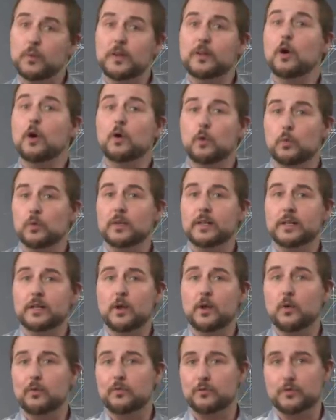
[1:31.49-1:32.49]
we don't really
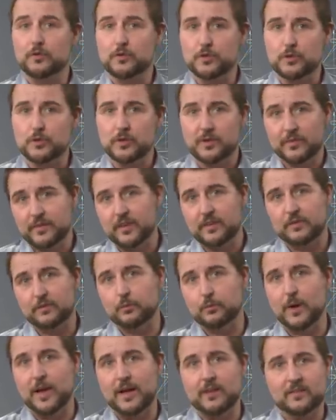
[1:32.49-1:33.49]
know for sure if this
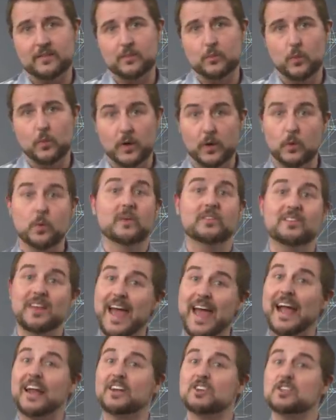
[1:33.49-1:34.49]
ransomware was
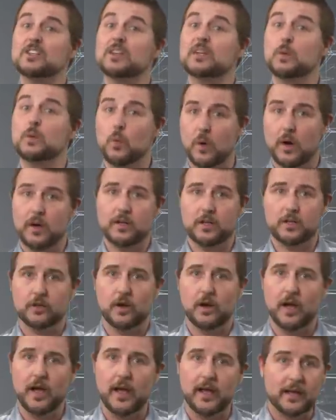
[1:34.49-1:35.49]
actually
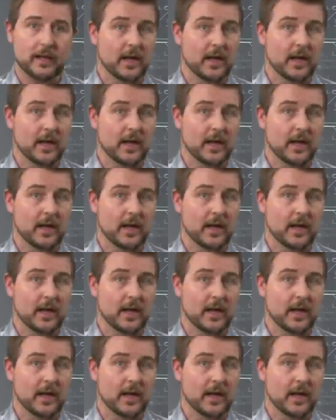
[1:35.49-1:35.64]
WannaCry.